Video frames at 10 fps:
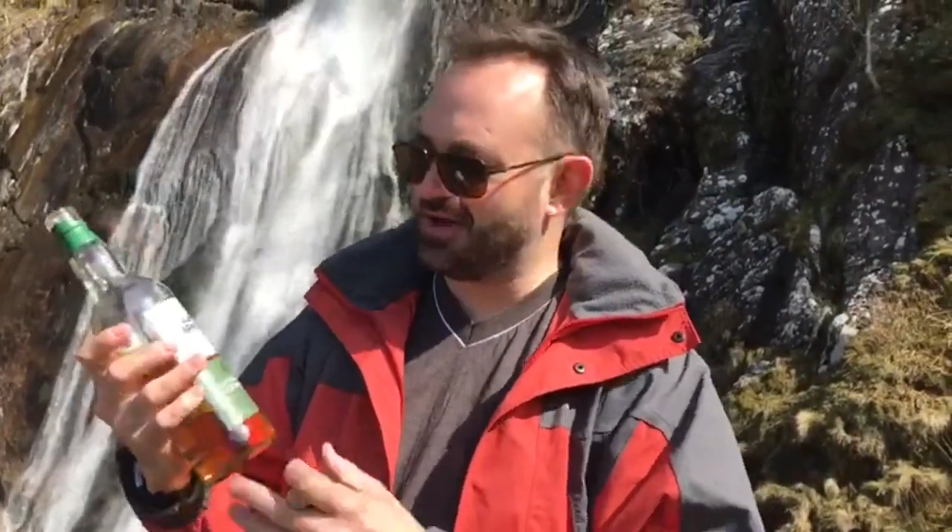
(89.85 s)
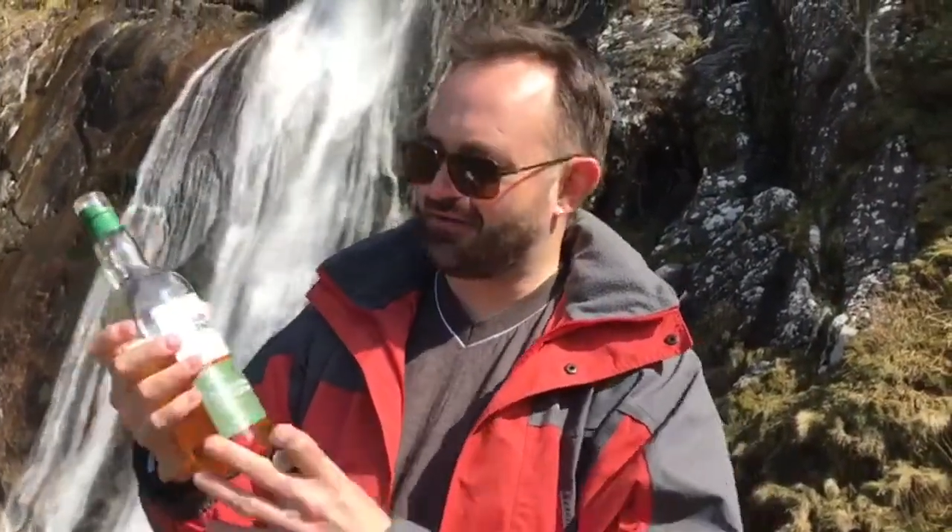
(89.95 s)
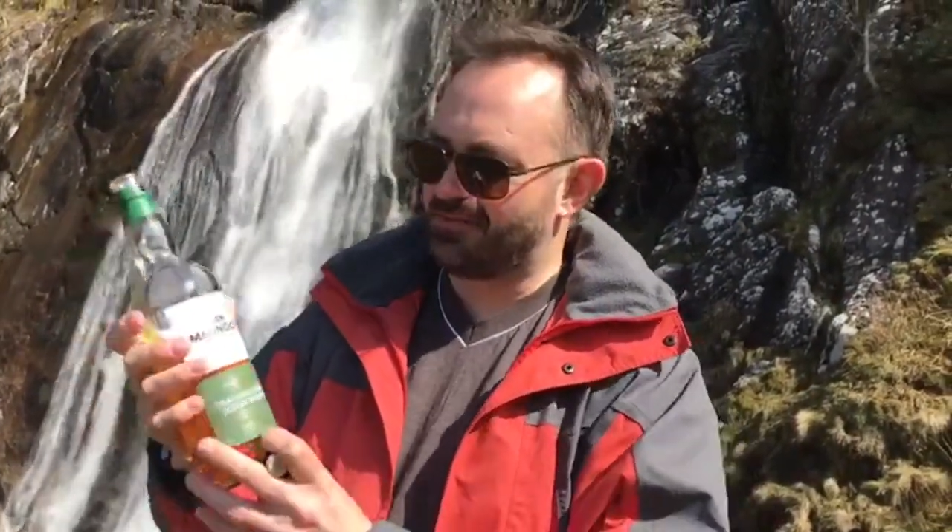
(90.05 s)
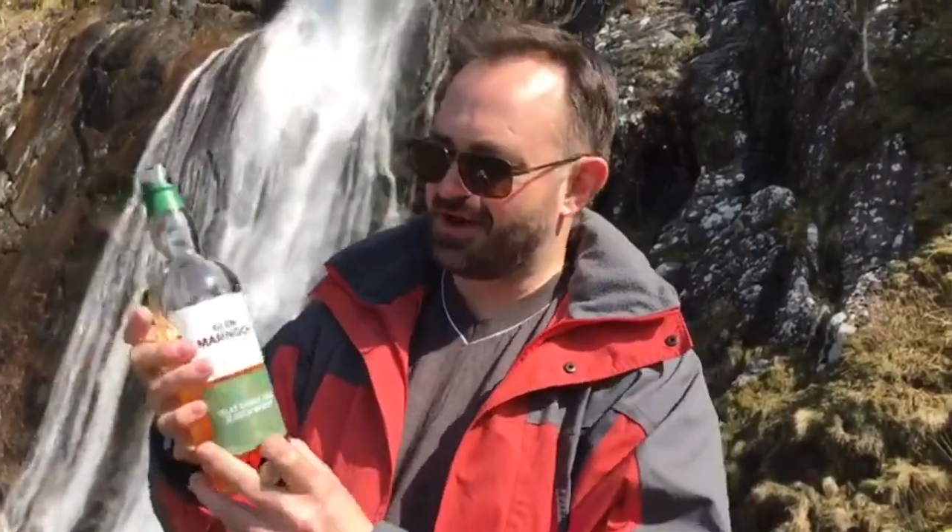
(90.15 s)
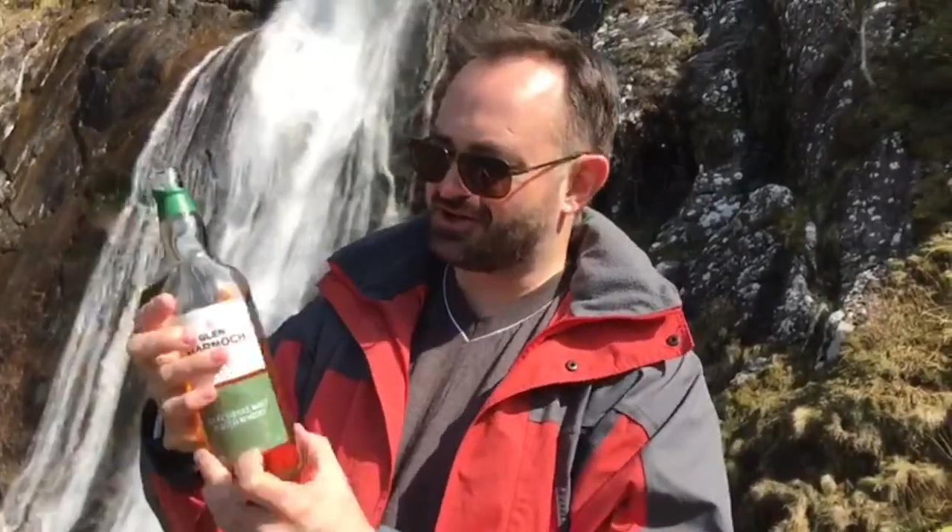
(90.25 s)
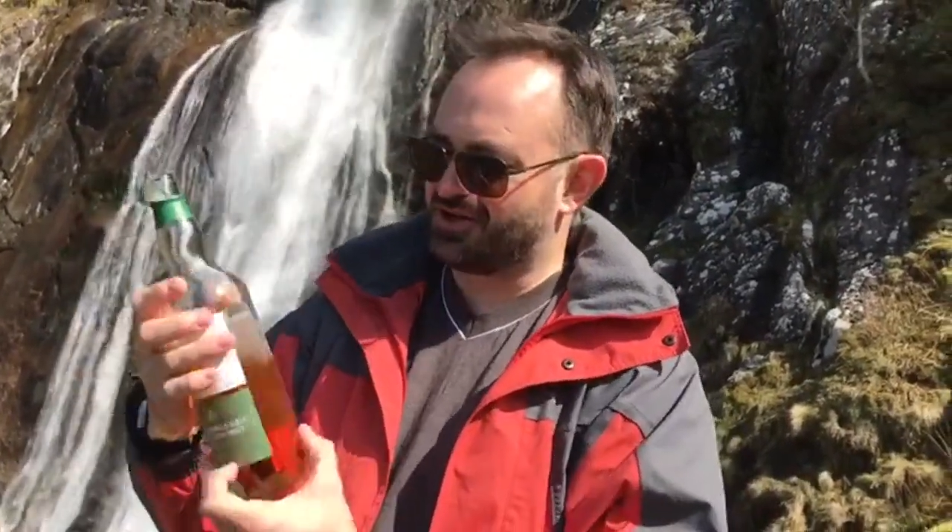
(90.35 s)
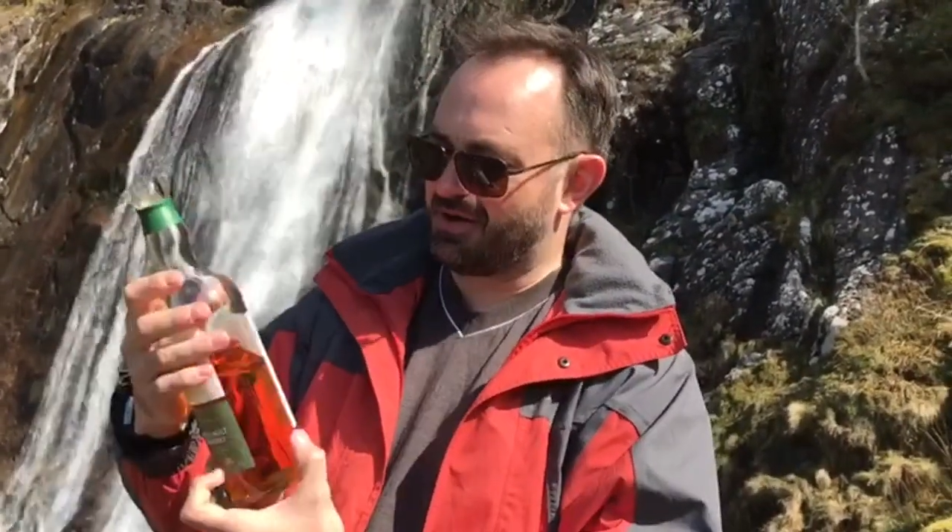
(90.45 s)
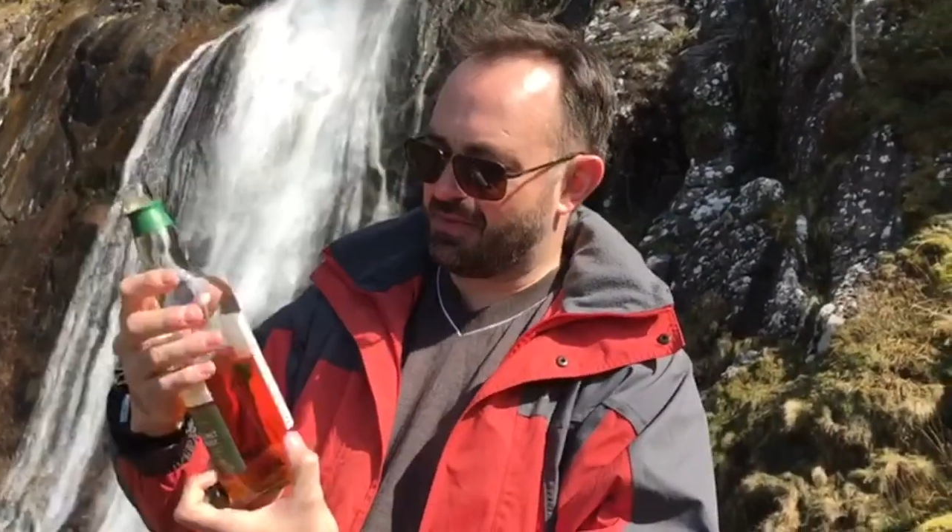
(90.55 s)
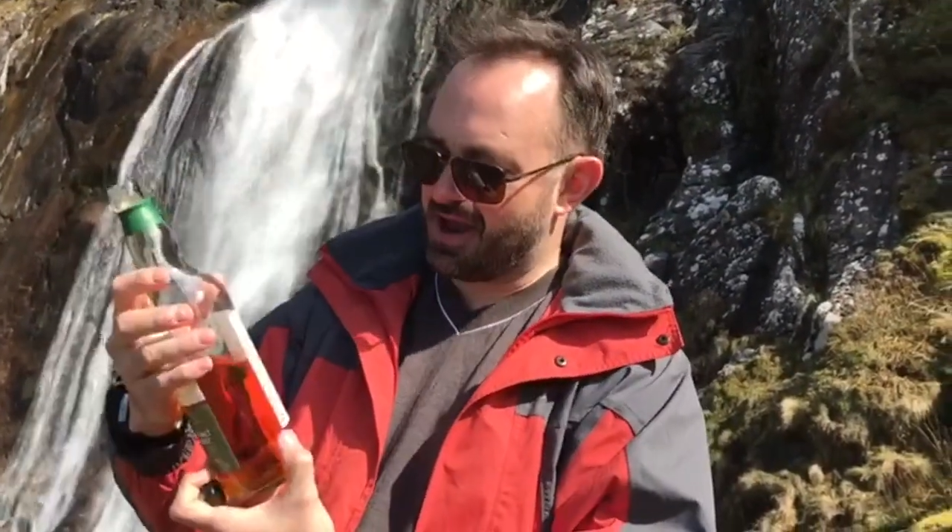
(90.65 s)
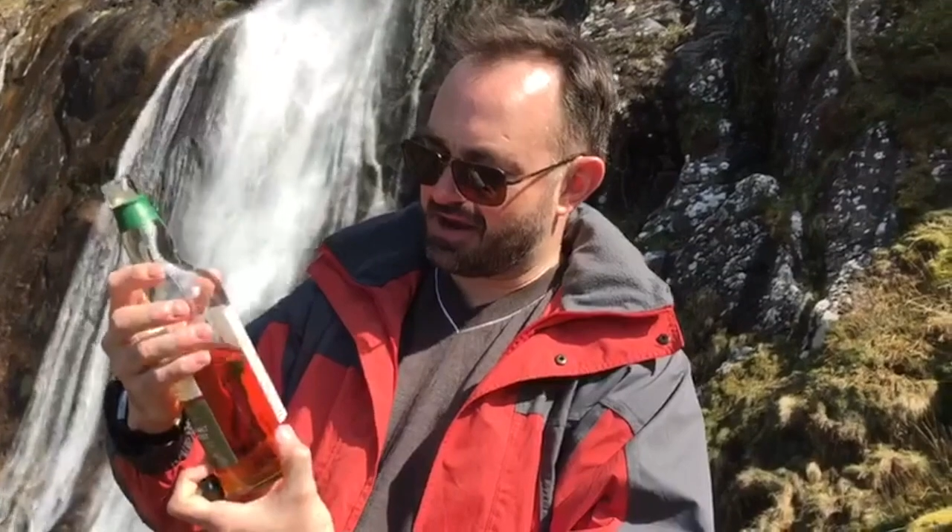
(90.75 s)
information on
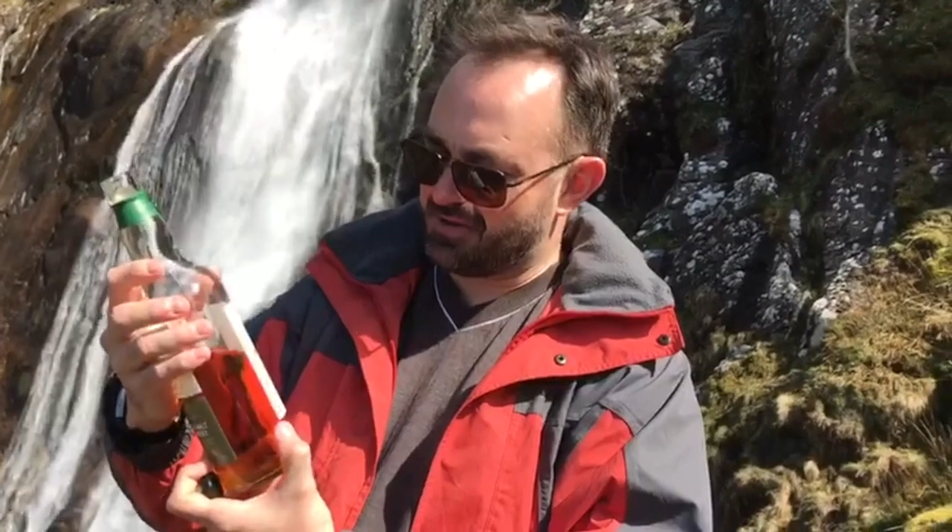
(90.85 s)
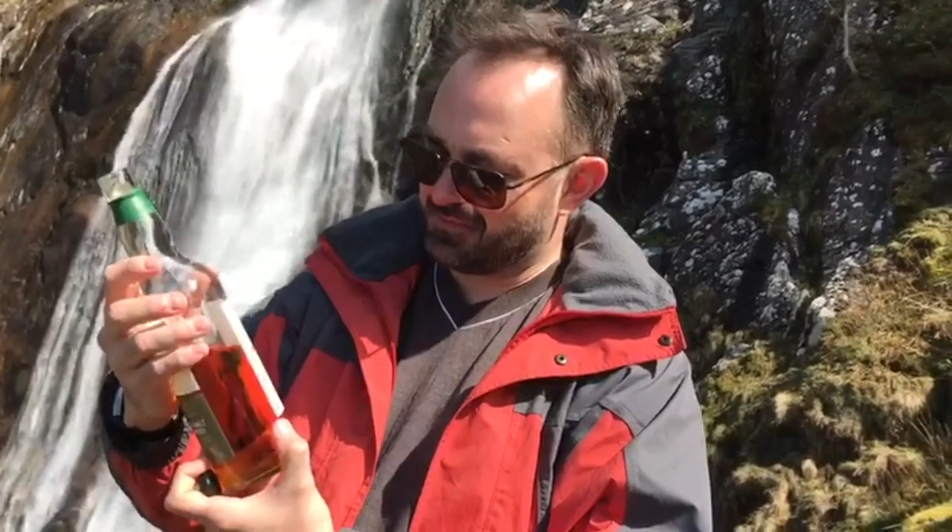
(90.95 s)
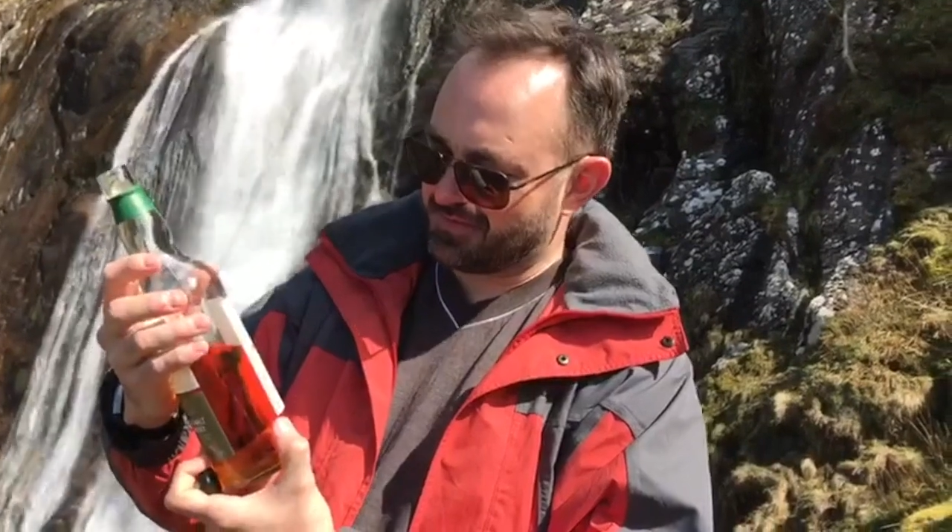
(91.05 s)
the back,